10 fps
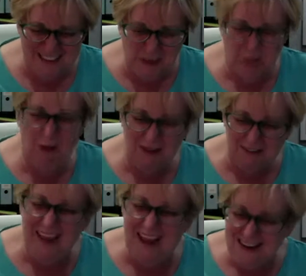where
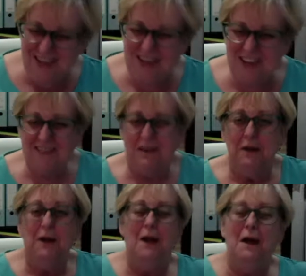the energy's
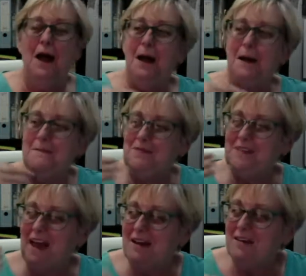
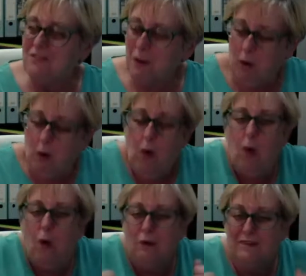kind of
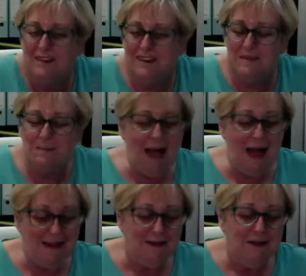holding us
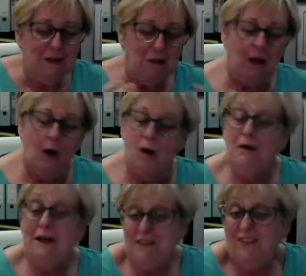back, or
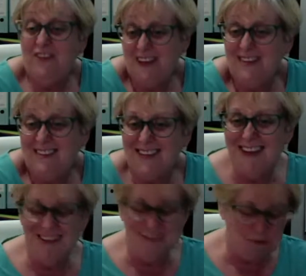it feels
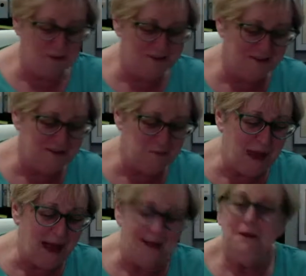like it's holding us
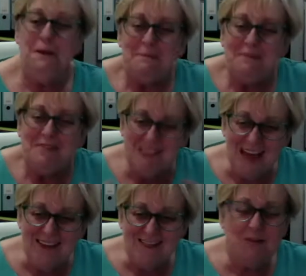back,
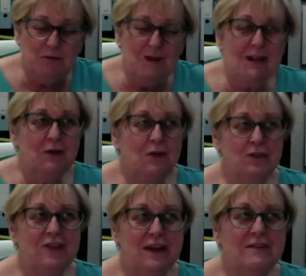that's a really
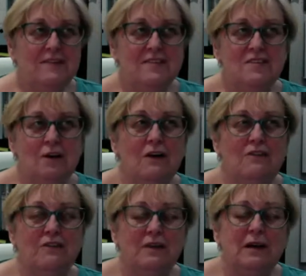good thing to sort of
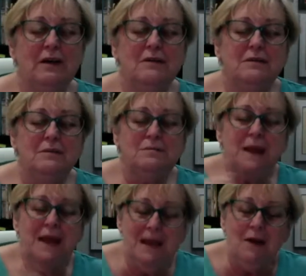
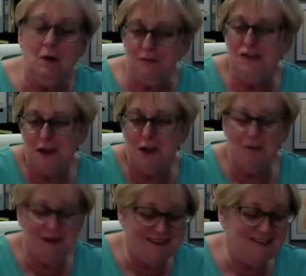pin onto,
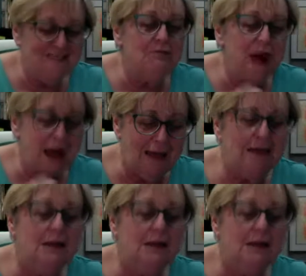is, right,